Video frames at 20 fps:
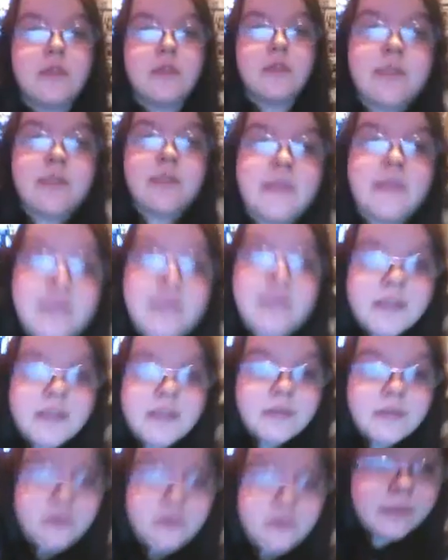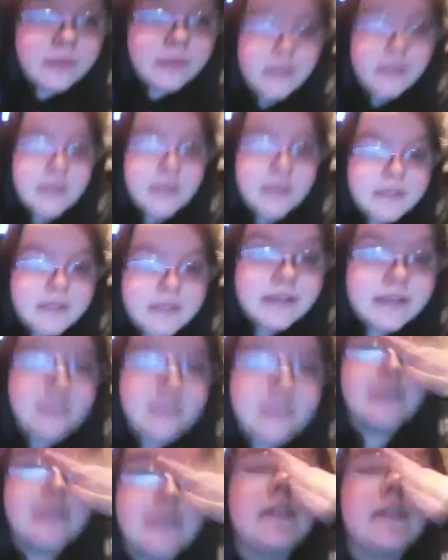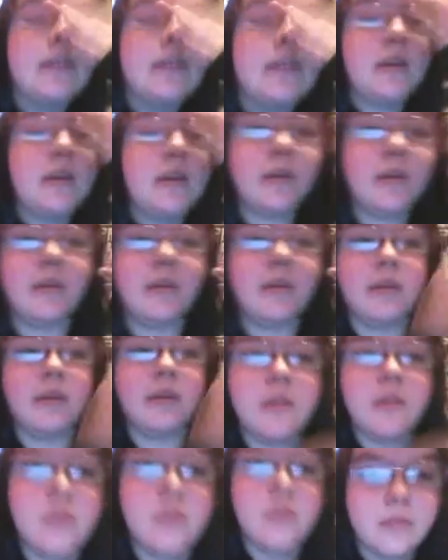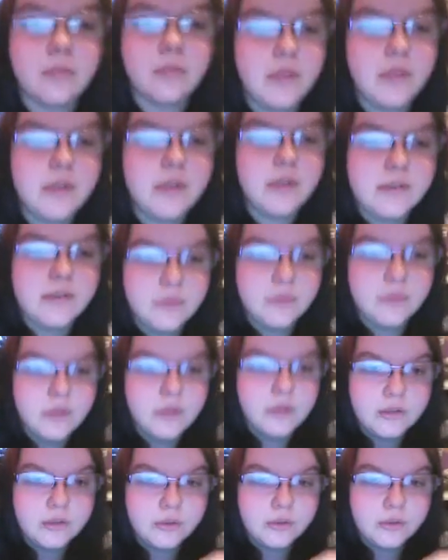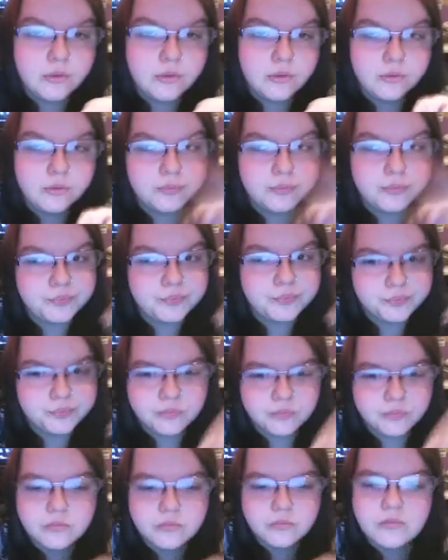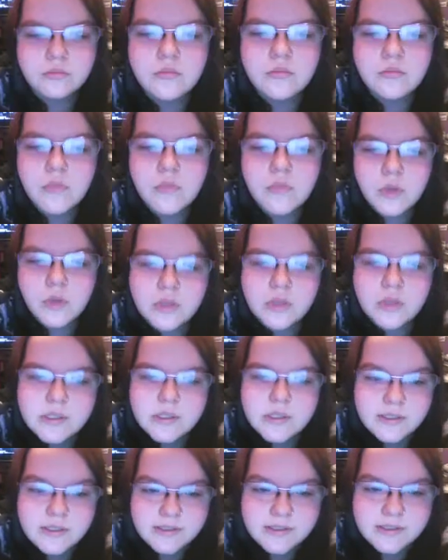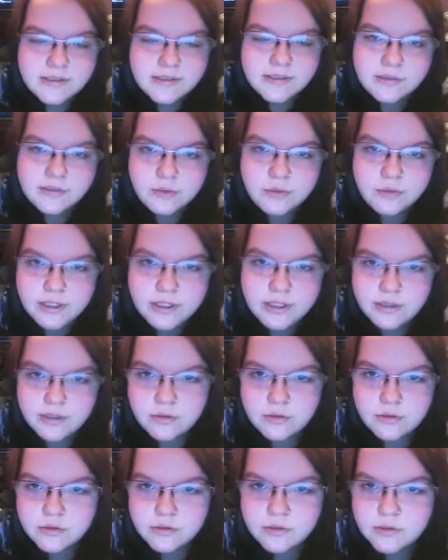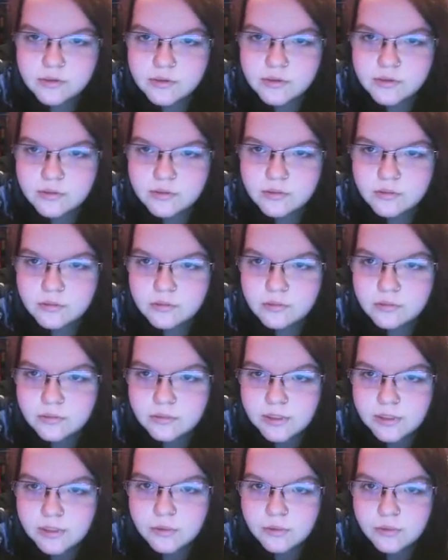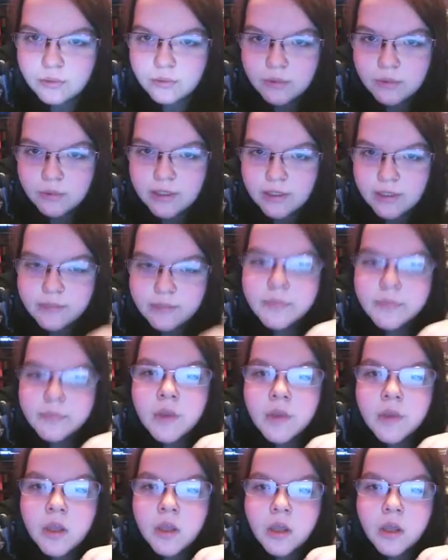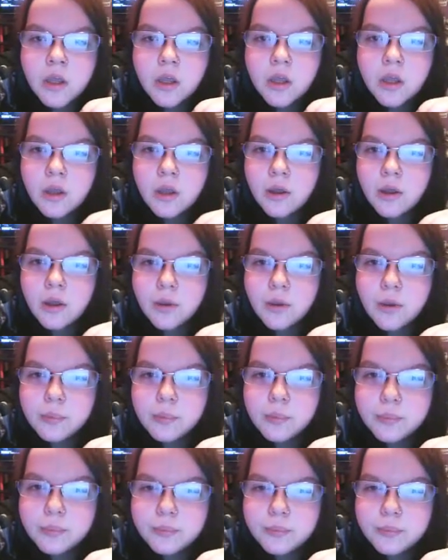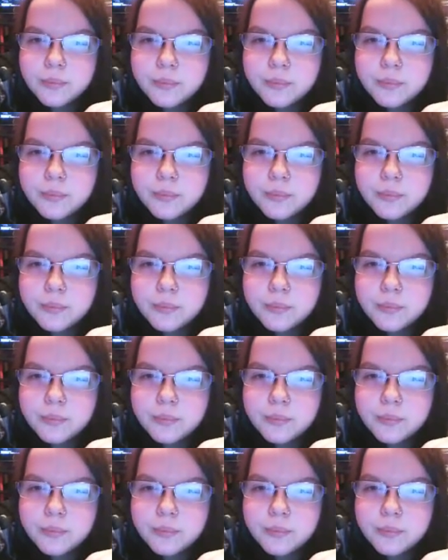let's see what the wiki says. Because we're gonna go and discuss his creators, like who created him. Um,